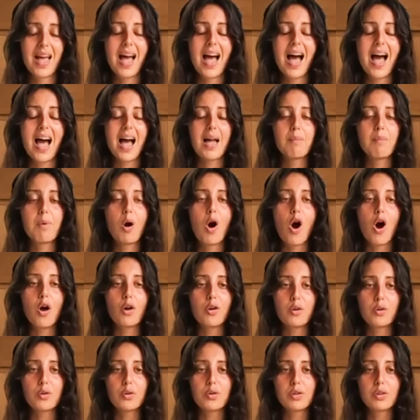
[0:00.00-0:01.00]
I'm
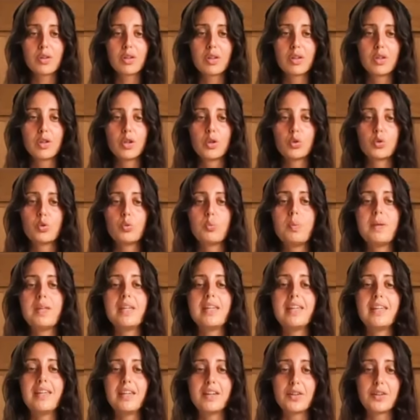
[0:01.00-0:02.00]
honored to be
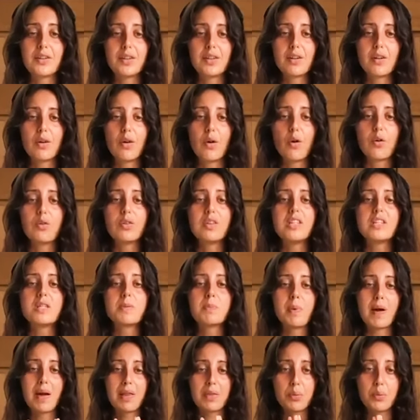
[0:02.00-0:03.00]
here on this
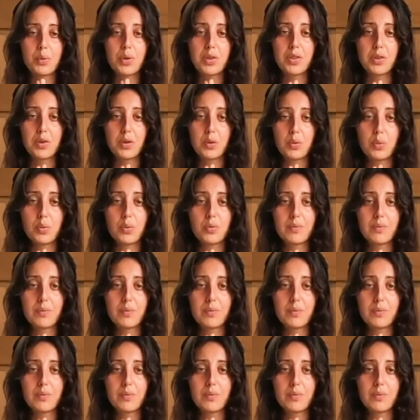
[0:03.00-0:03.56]
path with you.